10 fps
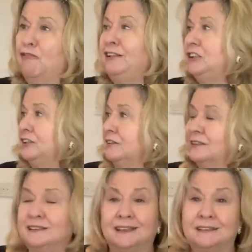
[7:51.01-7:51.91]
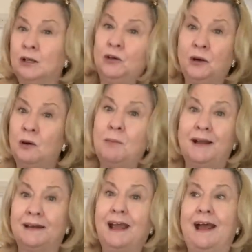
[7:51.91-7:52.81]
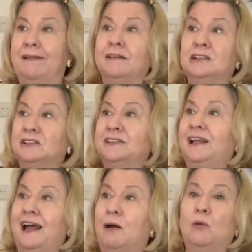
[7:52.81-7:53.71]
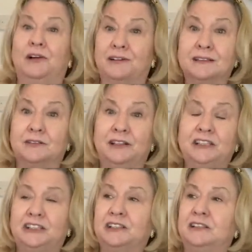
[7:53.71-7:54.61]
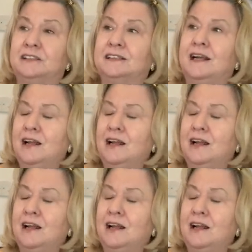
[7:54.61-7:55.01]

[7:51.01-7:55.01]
Originals because I don't know a man yet that doesn't like Werther's Originals.